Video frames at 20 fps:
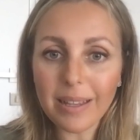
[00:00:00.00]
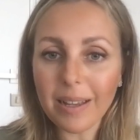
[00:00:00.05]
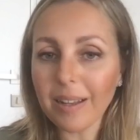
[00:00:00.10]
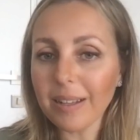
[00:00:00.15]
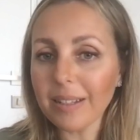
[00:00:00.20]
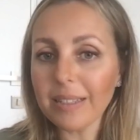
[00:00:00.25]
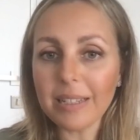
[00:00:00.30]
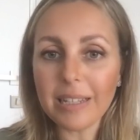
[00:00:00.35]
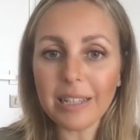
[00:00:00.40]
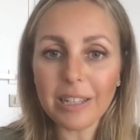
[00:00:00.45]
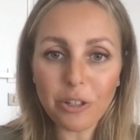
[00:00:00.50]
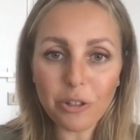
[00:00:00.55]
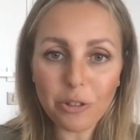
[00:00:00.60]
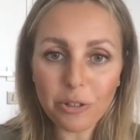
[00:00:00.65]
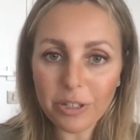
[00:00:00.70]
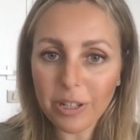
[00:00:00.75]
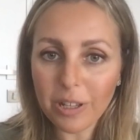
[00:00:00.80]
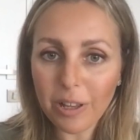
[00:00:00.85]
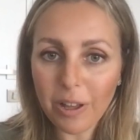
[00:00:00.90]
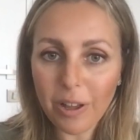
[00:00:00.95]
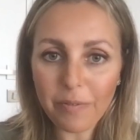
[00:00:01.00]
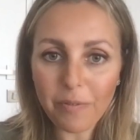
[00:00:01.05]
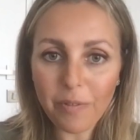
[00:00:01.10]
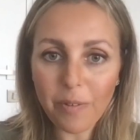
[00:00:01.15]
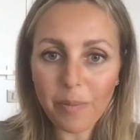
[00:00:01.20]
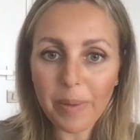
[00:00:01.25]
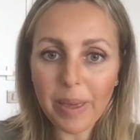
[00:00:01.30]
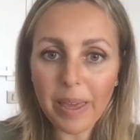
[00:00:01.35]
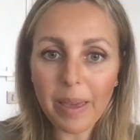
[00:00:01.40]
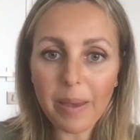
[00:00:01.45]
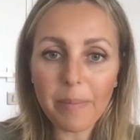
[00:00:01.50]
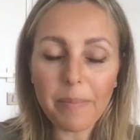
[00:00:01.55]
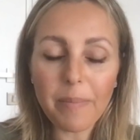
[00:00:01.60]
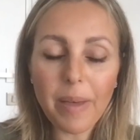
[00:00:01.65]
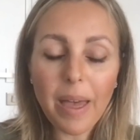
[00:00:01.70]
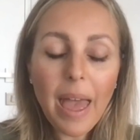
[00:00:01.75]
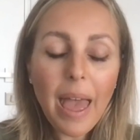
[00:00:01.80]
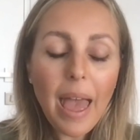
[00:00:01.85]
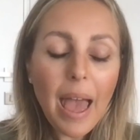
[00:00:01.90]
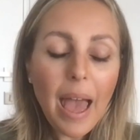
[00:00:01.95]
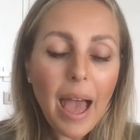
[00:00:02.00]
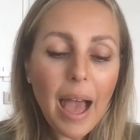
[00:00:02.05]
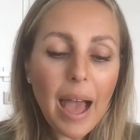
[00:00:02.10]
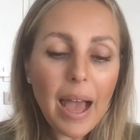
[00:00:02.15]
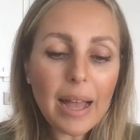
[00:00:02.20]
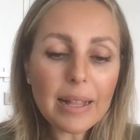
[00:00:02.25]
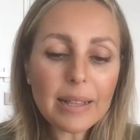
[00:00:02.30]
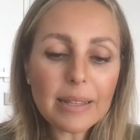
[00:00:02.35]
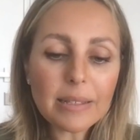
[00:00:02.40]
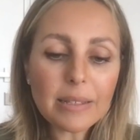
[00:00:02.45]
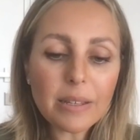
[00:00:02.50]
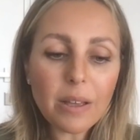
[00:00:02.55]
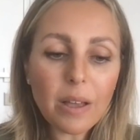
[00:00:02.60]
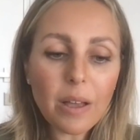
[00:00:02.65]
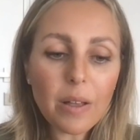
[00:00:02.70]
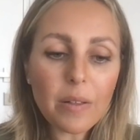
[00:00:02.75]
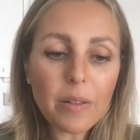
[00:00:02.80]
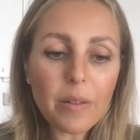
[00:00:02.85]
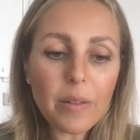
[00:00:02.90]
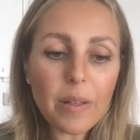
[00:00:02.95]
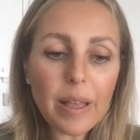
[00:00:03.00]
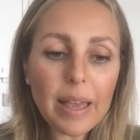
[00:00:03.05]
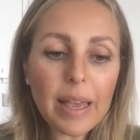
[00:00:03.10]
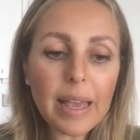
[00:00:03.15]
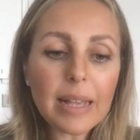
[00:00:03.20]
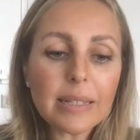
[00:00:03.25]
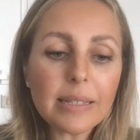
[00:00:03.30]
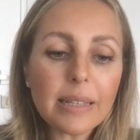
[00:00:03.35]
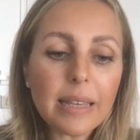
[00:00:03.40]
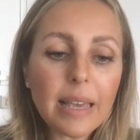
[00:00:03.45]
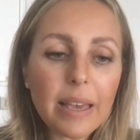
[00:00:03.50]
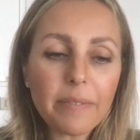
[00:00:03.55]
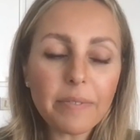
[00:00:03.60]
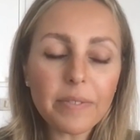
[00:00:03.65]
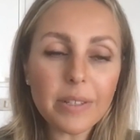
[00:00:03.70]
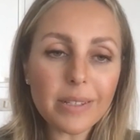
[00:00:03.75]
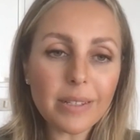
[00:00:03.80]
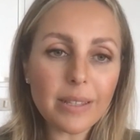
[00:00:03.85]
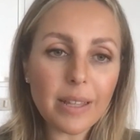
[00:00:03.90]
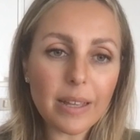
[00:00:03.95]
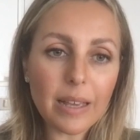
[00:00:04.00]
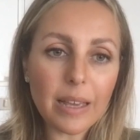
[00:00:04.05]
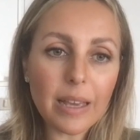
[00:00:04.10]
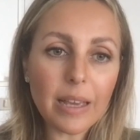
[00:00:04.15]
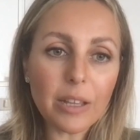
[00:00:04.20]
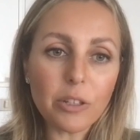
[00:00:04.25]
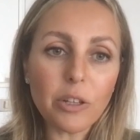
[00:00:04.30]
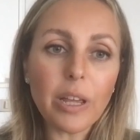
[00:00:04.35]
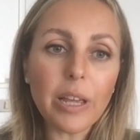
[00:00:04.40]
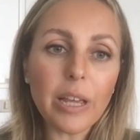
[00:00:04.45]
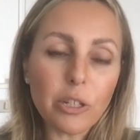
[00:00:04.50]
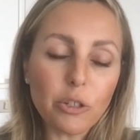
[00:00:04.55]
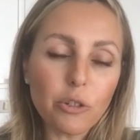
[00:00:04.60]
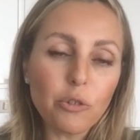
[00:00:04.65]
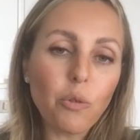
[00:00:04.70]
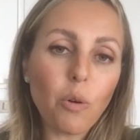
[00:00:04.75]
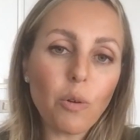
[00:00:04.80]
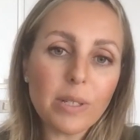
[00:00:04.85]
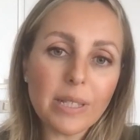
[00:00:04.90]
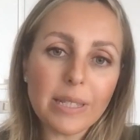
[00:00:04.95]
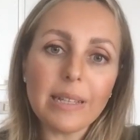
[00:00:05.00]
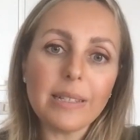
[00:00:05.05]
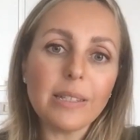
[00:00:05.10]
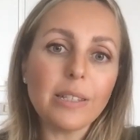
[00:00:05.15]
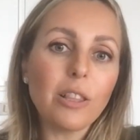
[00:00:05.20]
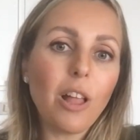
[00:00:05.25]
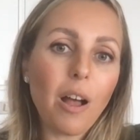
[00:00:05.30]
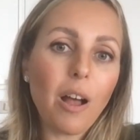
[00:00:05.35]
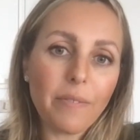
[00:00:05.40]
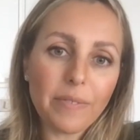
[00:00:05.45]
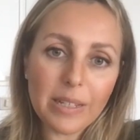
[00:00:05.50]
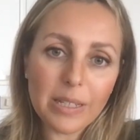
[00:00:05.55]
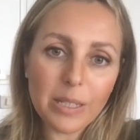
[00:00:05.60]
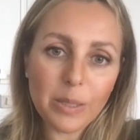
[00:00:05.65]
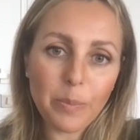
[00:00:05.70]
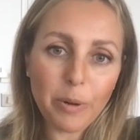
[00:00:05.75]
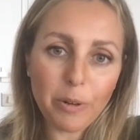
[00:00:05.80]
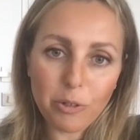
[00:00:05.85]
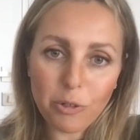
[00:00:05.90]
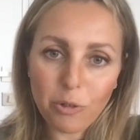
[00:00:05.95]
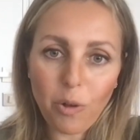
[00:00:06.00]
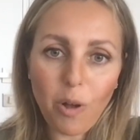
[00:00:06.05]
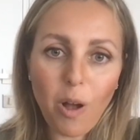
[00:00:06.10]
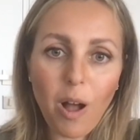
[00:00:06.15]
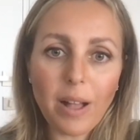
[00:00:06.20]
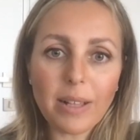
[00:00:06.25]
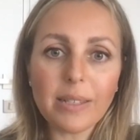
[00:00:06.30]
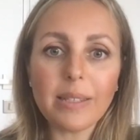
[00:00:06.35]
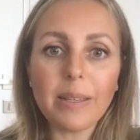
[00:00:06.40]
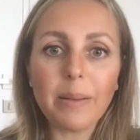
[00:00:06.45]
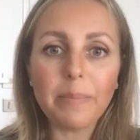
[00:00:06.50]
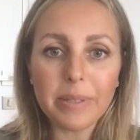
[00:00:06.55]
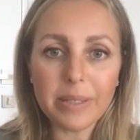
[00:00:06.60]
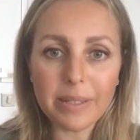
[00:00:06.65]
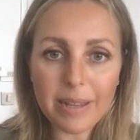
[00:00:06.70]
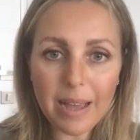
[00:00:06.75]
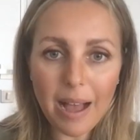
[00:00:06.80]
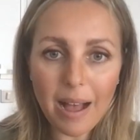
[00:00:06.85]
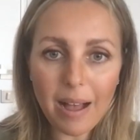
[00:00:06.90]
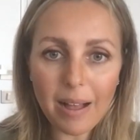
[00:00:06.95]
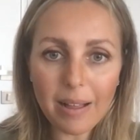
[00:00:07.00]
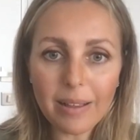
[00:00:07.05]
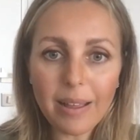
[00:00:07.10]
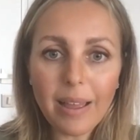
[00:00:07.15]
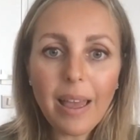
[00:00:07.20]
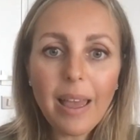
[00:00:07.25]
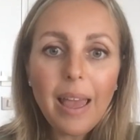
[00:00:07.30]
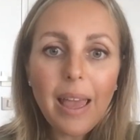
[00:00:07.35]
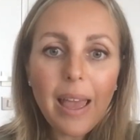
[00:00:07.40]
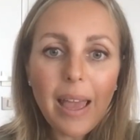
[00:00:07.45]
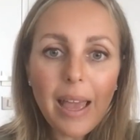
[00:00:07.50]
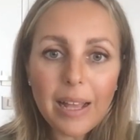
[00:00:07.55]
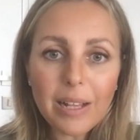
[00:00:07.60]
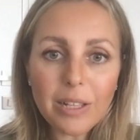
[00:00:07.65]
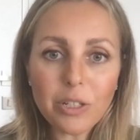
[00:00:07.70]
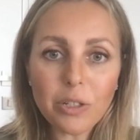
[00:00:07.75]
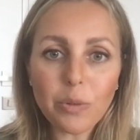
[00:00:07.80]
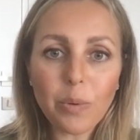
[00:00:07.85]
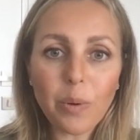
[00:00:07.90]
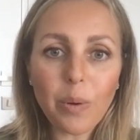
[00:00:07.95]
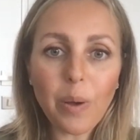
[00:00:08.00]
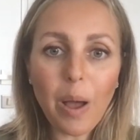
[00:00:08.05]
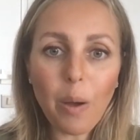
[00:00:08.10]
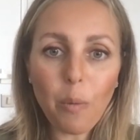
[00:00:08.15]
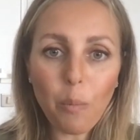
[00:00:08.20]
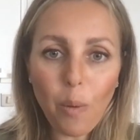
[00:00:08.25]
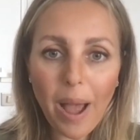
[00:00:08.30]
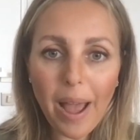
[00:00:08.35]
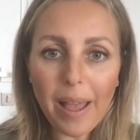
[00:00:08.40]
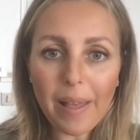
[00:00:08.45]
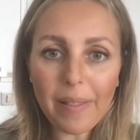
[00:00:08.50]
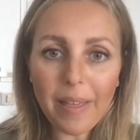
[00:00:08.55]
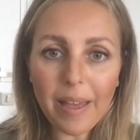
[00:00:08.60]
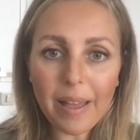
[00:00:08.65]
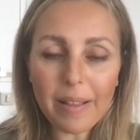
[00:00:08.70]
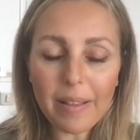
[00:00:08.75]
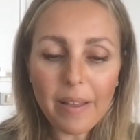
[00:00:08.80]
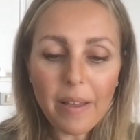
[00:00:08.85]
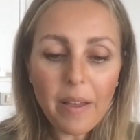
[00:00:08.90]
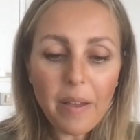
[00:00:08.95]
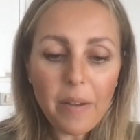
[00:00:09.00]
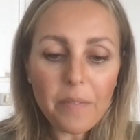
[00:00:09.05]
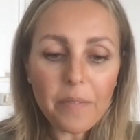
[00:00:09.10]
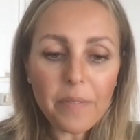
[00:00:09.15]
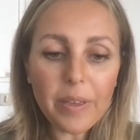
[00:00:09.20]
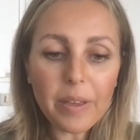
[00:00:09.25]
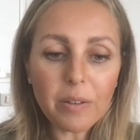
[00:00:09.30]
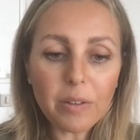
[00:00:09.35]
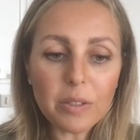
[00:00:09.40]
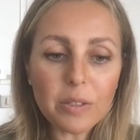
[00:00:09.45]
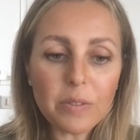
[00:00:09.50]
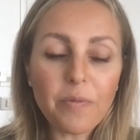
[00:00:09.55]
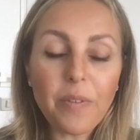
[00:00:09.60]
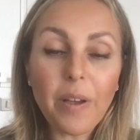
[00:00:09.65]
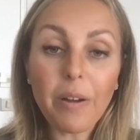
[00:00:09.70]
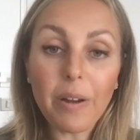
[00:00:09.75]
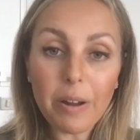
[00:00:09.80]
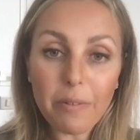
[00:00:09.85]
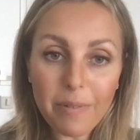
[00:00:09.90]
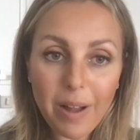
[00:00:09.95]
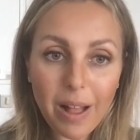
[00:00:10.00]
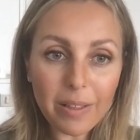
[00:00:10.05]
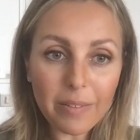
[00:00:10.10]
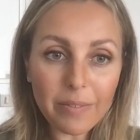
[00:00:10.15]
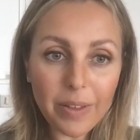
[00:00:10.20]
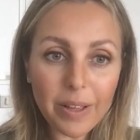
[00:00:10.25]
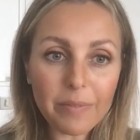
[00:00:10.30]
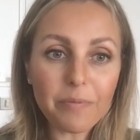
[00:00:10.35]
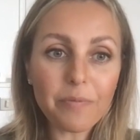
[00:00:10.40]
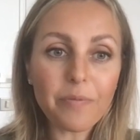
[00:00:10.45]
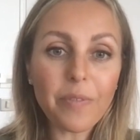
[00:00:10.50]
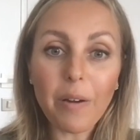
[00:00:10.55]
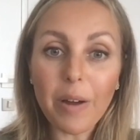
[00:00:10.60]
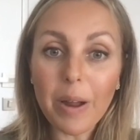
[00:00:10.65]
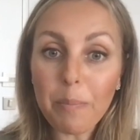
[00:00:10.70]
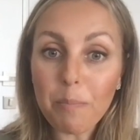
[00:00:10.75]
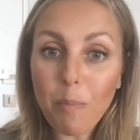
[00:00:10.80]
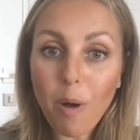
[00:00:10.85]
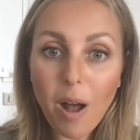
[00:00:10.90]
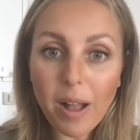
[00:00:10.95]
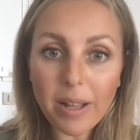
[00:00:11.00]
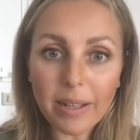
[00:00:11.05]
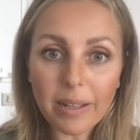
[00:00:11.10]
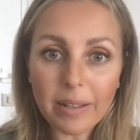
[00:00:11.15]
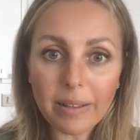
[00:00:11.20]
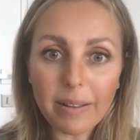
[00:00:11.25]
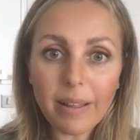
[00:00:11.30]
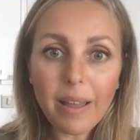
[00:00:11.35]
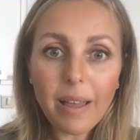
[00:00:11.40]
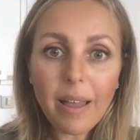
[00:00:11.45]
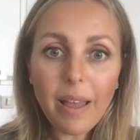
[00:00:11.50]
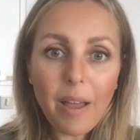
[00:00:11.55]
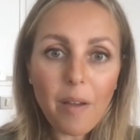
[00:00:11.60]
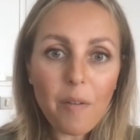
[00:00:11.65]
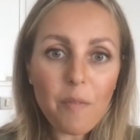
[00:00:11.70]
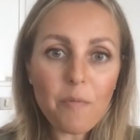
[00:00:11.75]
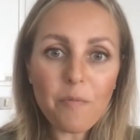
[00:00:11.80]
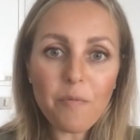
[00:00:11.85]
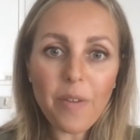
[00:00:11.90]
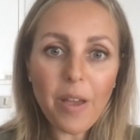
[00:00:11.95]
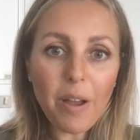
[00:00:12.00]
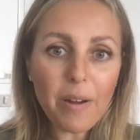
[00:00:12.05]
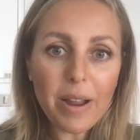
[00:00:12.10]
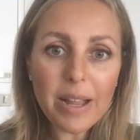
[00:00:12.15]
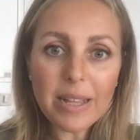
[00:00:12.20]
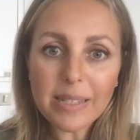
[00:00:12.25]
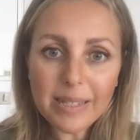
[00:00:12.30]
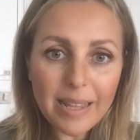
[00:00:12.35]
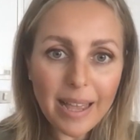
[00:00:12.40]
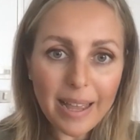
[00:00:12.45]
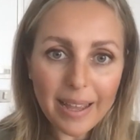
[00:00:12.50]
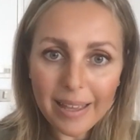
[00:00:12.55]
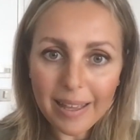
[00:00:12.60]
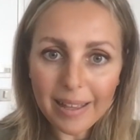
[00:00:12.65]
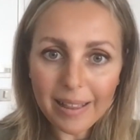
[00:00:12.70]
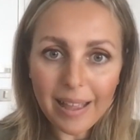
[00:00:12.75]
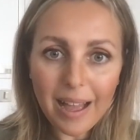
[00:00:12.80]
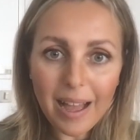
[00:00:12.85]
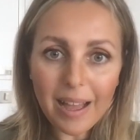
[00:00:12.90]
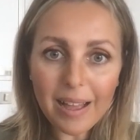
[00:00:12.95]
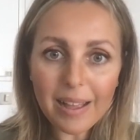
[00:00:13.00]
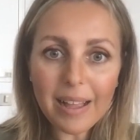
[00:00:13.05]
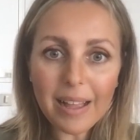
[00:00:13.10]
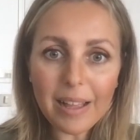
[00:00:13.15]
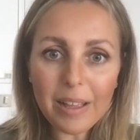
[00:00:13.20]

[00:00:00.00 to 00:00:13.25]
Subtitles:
I continue to learn from him. And his gift is that he draws these lofty spiritual concepts down into a way that feels very relevant, very modern, very secular.